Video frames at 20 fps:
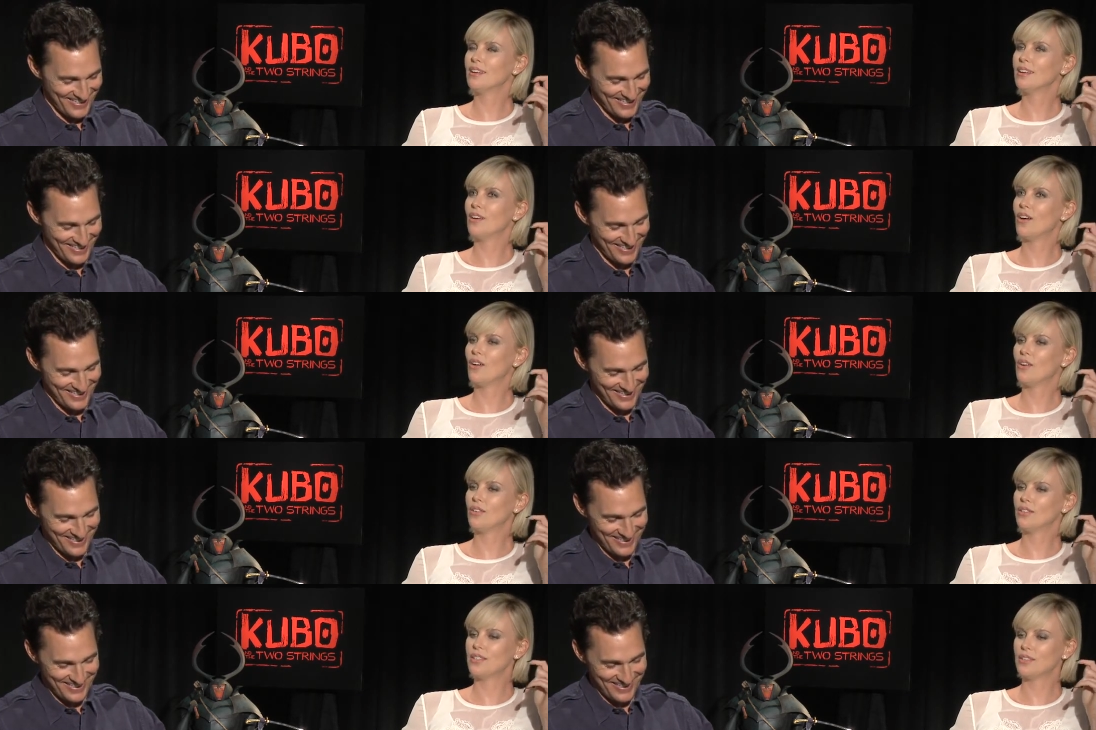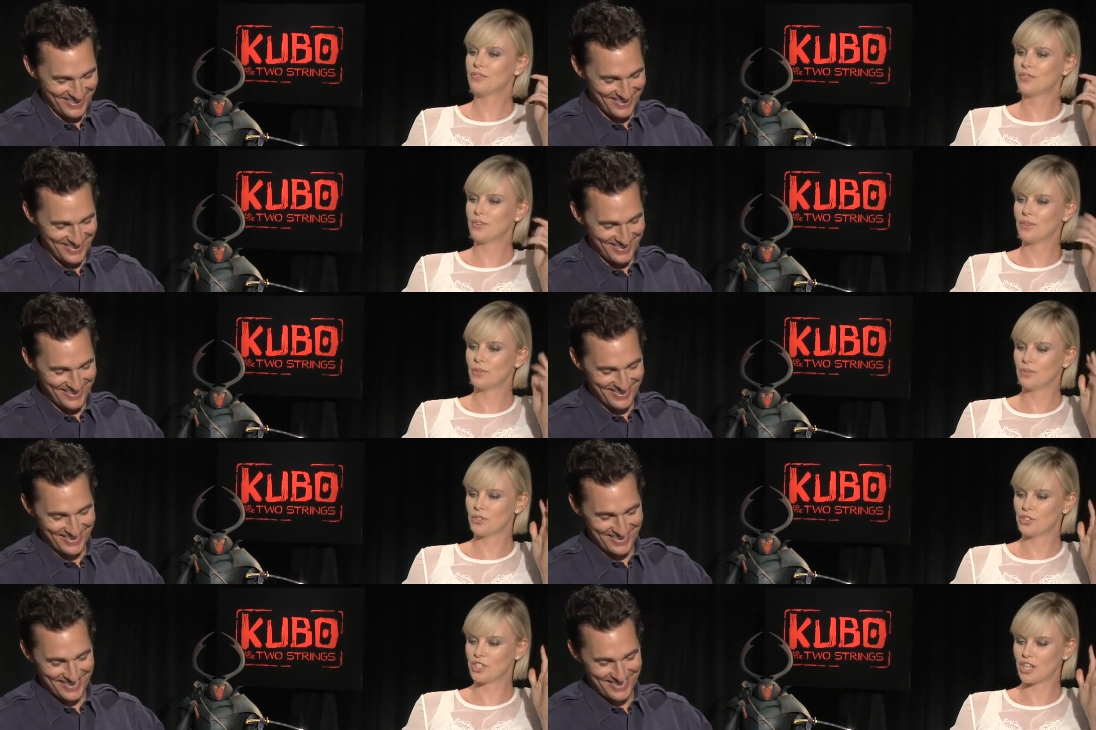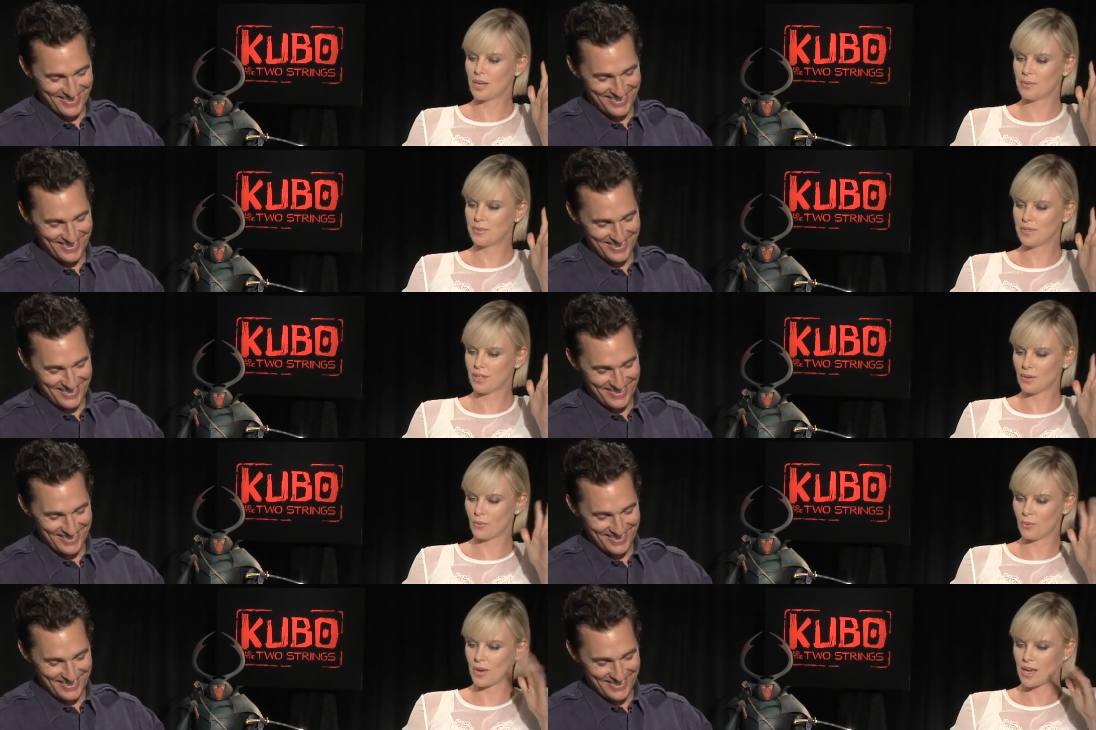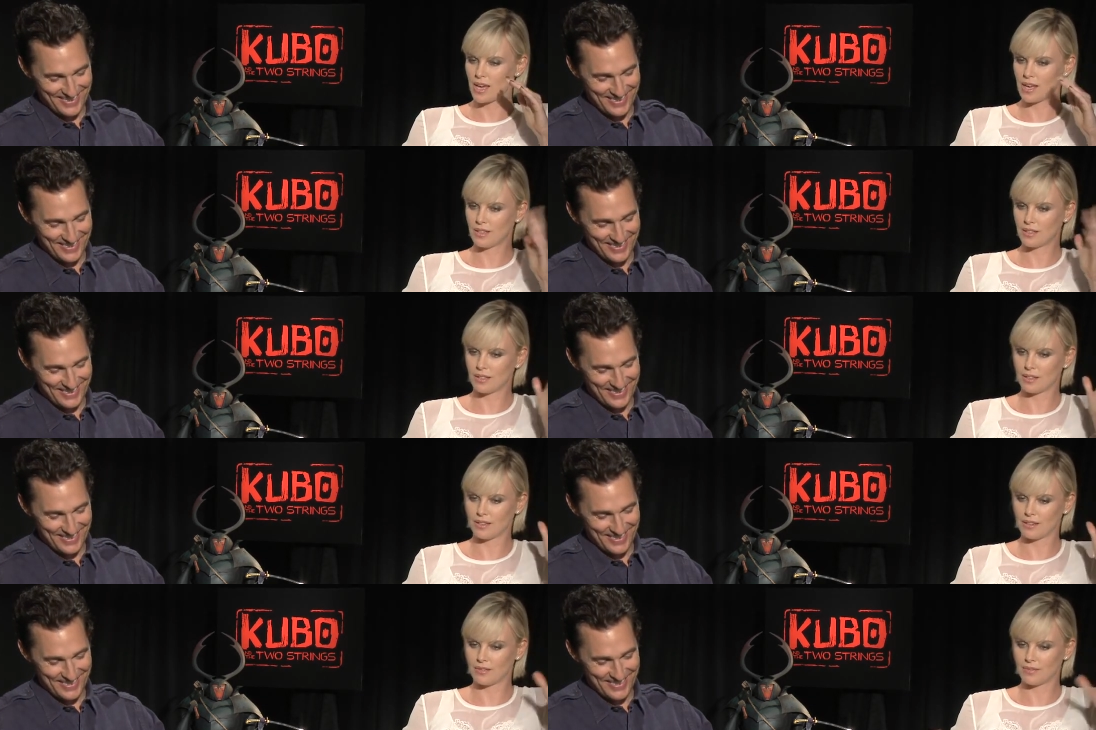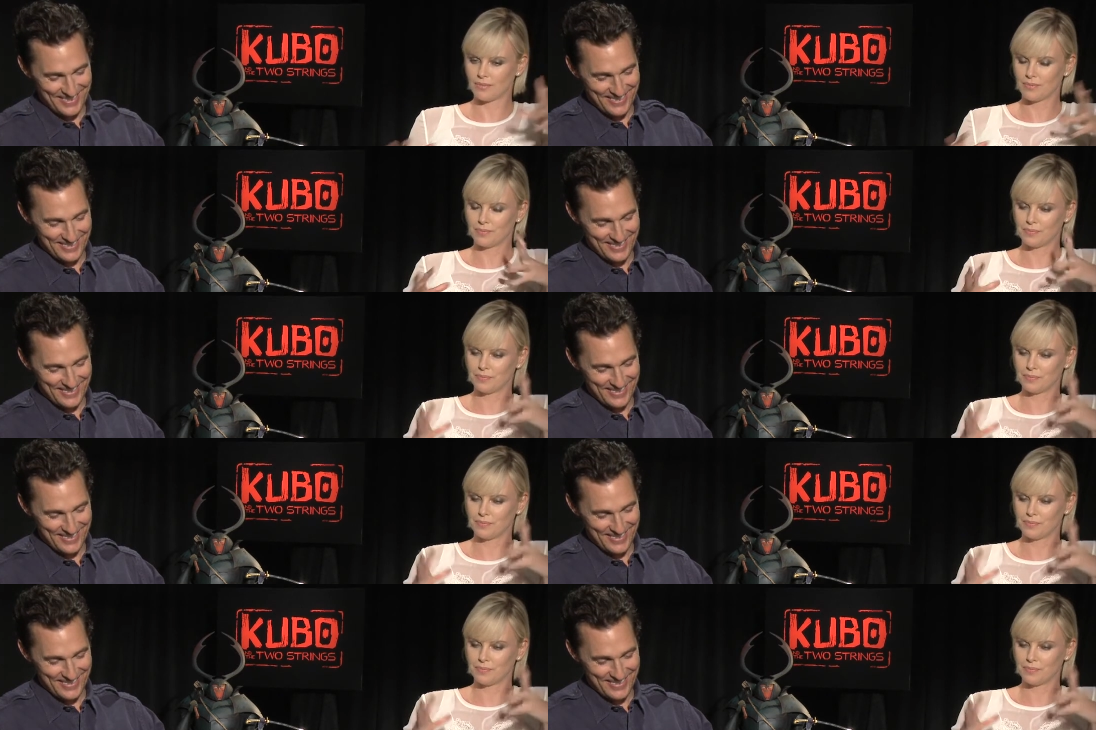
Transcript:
Speaker 1: all different shapes and ways, and